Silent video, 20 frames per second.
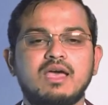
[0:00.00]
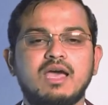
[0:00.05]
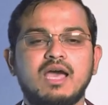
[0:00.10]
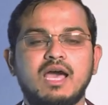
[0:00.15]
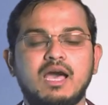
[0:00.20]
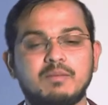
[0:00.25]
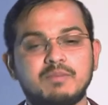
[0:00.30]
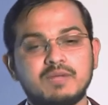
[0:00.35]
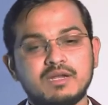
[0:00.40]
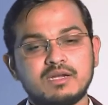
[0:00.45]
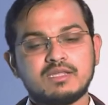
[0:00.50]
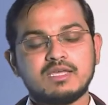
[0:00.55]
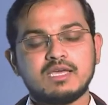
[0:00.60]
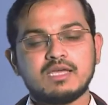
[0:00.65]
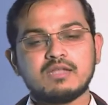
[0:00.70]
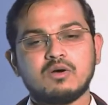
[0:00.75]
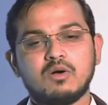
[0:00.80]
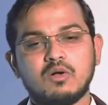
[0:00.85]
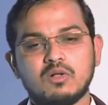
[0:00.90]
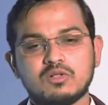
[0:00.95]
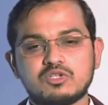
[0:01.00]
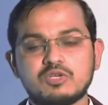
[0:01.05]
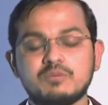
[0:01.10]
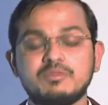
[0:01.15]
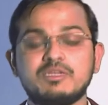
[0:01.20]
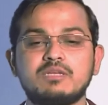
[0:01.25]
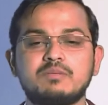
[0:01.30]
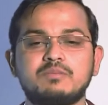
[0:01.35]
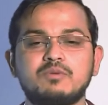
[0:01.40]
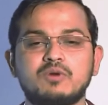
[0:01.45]
Applet can also
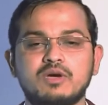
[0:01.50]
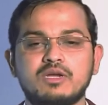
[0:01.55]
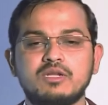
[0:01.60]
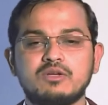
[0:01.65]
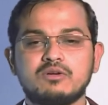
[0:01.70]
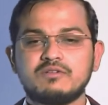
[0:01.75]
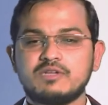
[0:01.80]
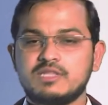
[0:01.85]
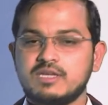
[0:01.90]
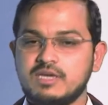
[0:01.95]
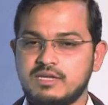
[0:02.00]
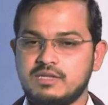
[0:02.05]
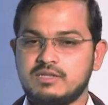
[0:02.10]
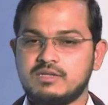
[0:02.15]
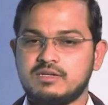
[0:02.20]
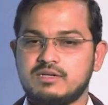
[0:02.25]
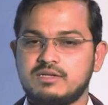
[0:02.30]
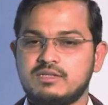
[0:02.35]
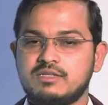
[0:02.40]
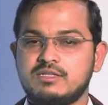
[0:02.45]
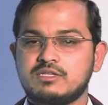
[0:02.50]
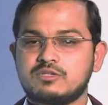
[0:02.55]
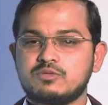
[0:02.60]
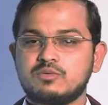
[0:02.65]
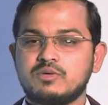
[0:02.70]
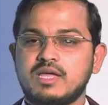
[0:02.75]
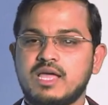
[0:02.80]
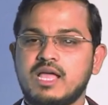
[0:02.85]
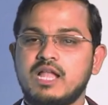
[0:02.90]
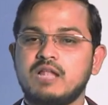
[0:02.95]
be deployed over the internet. This
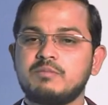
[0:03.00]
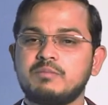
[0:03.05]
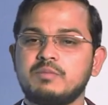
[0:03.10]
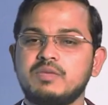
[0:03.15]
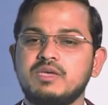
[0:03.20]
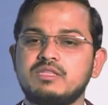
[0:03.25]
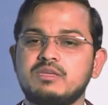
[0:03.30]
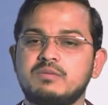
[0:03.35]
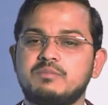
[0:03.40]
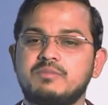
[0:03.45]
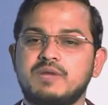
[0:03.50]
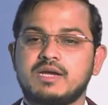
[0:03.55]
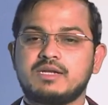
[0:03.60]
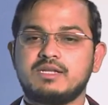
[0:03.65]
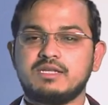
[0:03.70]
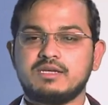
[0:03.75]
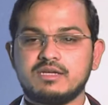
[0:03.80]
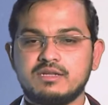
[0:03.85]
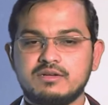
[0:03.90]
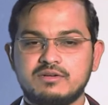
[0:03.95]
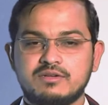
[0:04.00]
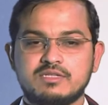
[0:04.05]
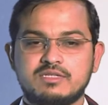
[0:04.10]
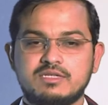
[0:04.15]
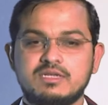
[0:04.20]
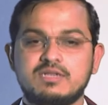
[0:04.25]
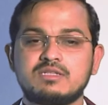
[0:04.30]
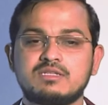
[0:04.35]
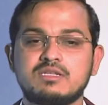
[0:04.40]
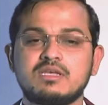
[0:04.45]
would help make the practical
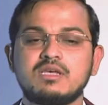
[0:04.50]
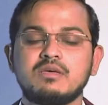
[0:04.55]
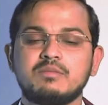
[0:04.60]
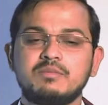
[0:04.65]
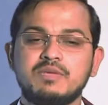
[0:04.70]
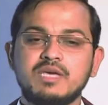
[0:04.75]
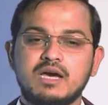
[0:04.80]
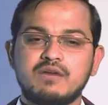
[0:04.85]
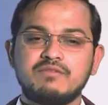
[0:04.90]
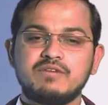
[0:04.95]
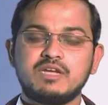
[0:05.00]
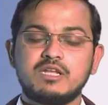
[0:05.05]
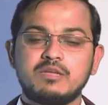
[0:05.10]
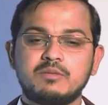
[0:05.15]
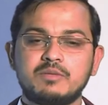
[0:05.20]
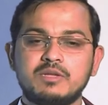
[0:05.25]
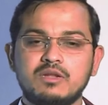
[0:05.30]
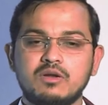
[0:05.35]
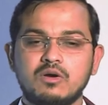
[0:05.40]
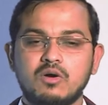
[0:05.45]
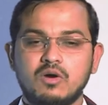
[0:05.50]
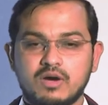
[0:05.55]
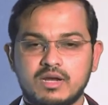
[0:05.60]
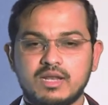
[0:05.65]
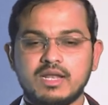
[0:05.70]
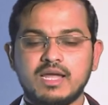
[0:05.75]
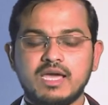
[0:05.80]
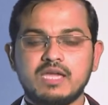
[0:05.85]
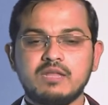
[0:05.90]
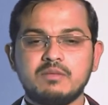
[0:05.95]
results be available
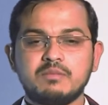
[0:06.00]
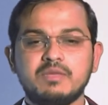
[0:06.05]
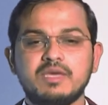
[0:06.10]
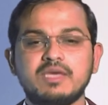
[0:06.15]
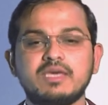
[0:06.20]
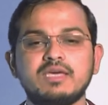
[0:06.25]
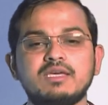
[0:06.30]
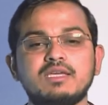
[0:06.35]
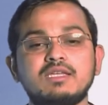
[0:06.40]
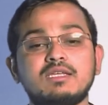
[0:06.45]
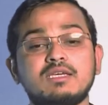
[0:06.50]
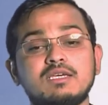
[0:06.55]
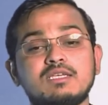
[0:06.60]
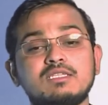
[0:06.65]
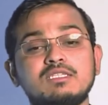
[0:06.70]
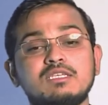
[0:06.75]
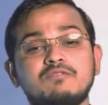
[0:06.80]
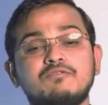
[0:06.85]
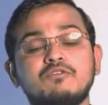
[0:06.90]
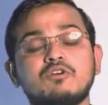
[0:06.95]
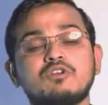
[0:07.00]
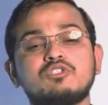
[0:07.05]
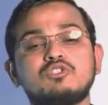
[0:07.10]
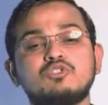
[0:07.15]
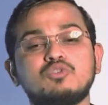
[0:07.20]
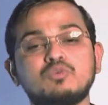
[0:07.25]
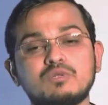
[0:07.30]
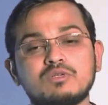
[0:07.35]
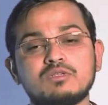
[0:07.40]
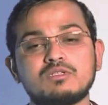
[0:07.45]
online, making it easy for
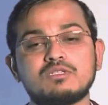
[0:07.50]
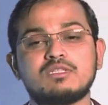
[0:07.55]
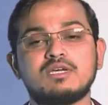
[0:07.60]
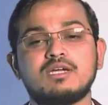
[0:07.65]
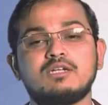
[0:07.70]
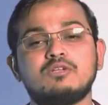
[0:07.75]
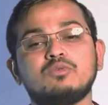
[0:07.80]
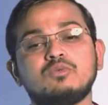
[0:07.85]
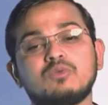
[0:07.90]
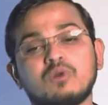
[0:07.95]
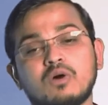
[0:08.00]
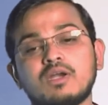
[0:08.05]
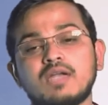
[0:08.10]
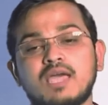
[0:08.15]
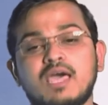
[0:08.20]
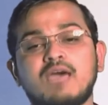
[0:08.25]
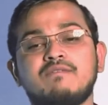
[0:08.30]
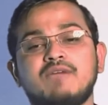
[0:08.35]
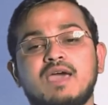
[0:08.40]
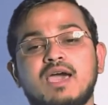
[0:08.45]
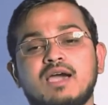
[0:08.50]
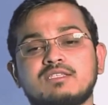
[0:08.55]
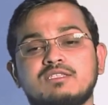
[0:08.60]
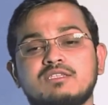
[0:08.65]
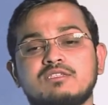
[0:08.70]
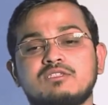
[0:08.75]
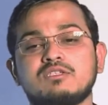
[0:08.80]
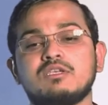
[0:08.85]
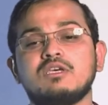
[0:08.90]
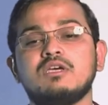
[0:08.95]
students that do not have
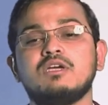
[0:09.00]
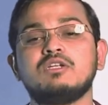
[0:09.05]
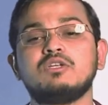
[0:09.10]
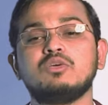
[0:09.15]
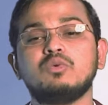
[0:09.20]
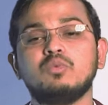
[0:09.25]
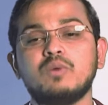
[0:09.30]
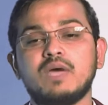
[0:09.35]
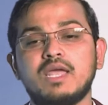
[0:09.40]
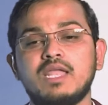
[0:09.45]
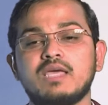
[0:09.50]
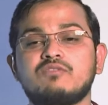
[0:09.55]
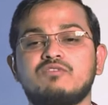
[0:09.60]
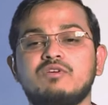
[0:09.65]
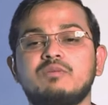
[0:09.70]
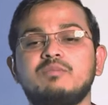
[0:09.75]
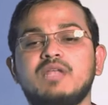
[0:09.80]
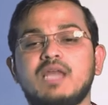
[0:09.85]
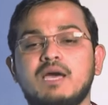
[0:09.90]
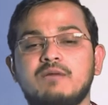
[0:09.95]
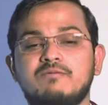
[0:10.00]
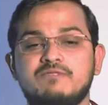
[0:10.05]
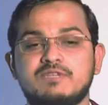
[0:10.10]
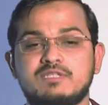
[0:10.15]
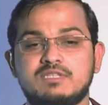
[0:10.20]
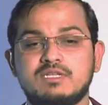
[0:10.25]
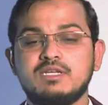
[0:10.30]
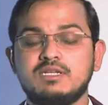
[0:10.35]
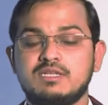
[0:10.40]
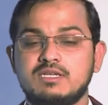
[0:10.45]
access to well-equipped lab
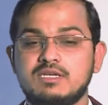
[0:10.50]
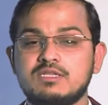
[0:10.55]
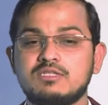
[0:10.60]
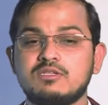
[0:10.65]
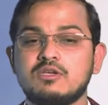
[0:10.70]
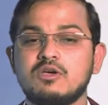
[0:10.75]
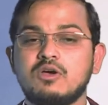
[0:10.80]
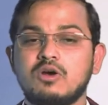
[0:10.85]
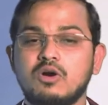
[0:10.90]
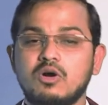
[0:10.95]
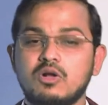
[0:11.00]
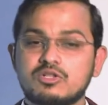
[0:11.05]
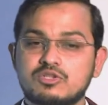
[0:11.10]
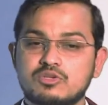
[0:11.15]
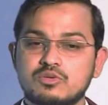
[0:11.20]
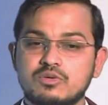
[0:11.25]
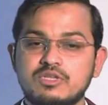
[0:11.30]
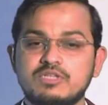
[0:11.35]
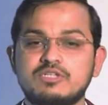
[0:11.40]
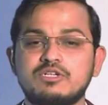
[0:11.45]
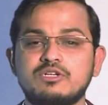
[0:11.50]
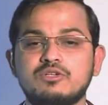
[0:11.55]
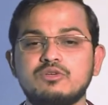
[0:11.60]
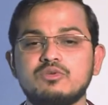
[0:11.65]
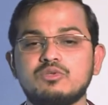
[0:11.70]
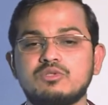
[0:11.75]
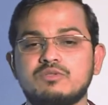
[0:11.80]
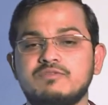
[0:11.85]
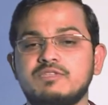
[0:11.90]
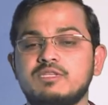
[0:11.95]
facilities, also
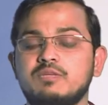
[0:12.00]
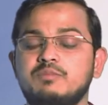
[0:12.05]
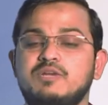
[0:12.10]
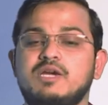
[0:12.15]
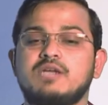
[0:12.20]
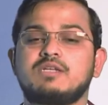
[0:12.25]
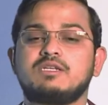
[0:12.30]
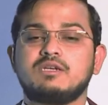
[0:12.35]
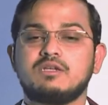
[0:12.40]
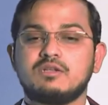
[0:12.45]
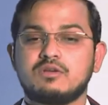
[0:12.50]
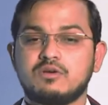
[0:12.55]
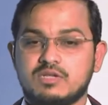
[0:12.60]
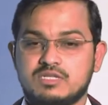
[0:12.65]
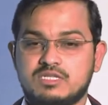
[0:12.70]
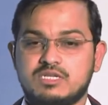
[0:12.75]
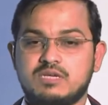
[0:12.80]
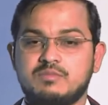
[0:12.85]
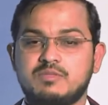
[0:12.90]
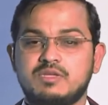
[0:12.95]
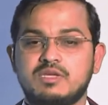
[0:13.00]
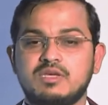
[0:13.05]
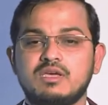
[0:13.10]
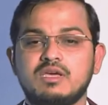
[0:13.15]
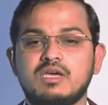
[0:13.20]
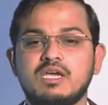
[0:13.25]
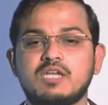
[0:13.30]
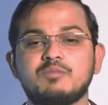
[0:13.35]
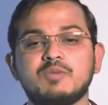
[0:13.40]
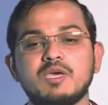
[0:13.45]
introduced with the practical concept.
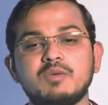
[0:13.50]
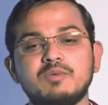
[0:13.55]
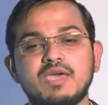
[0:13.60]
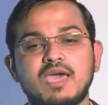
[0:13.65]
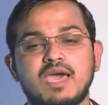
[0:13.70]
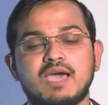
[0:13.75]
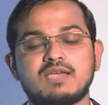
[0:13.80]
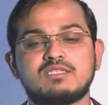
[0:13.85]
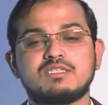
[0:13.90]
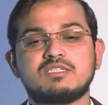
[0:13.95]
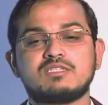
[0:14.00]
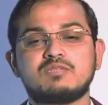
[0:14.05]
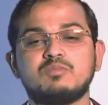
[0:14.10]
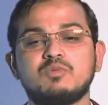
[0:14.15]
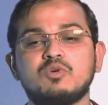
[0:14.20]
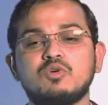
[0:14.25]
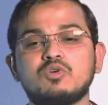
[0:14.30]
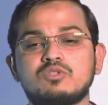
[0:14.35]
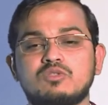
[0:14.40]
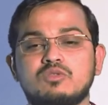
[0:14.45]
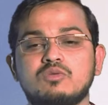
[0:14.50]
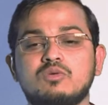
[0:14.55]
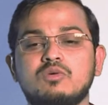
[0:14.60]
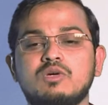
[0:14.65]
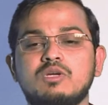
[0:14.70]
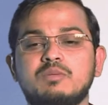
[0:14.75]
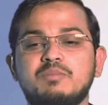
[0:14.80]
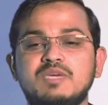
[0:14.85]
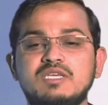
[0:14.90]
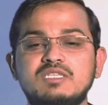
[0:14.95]
It may be accessed both
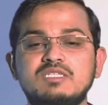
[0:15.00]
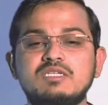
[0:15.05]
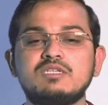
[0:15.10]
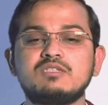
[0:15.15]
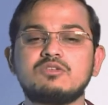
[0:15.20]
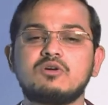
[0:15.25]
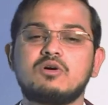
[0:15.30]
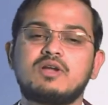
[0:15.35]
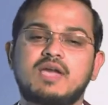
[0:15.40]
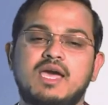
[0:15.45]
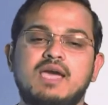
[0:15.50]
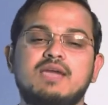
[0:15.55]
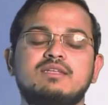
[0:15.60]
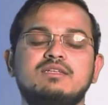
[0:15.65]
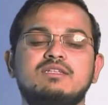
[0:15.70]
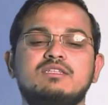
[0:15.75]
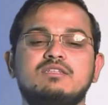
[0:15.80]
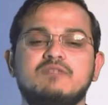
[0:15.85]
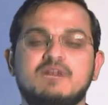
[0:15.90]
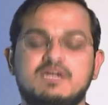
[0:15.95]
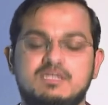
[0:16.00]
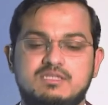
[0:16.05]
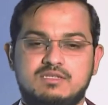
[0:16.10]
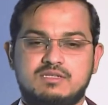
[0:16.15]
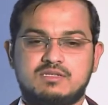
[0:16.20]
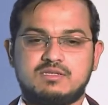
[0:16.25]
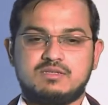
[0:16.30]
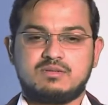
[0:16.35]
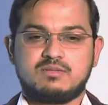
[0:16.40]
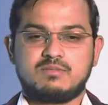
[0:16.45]
over PCs or handheld
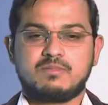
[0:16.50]
devices.